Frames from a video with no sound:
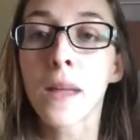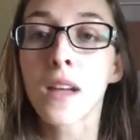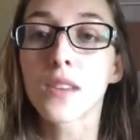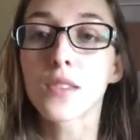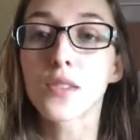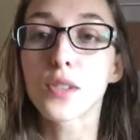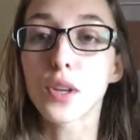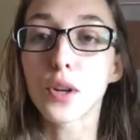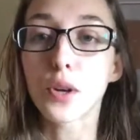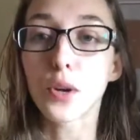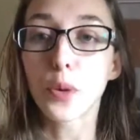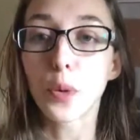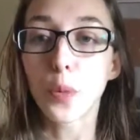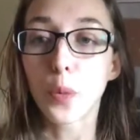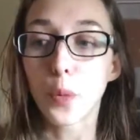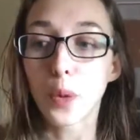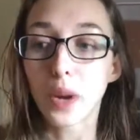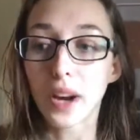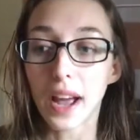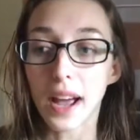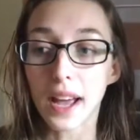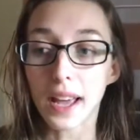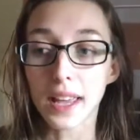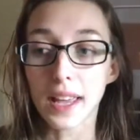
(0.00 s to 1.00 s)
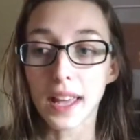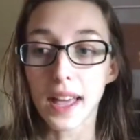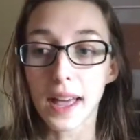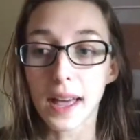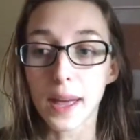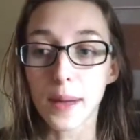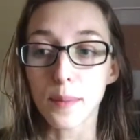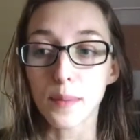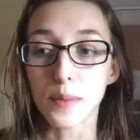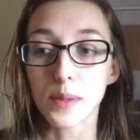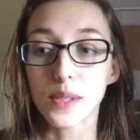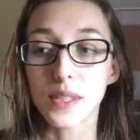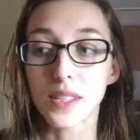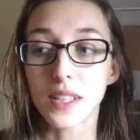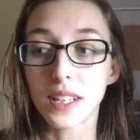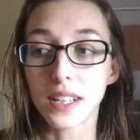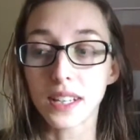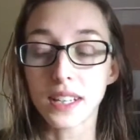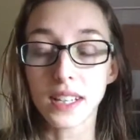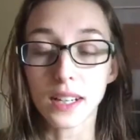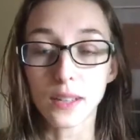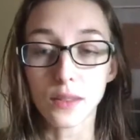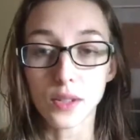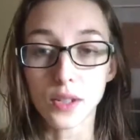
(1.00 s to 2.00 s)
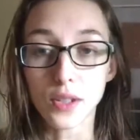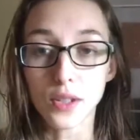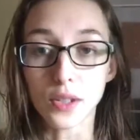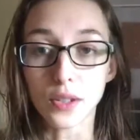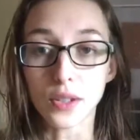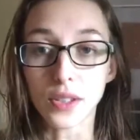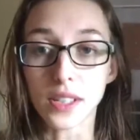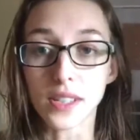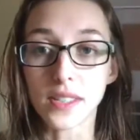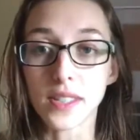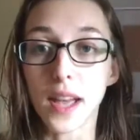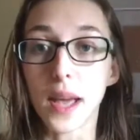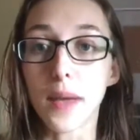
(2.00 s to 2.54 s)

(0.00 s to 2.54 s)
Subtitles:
So when I am sitting down to do this,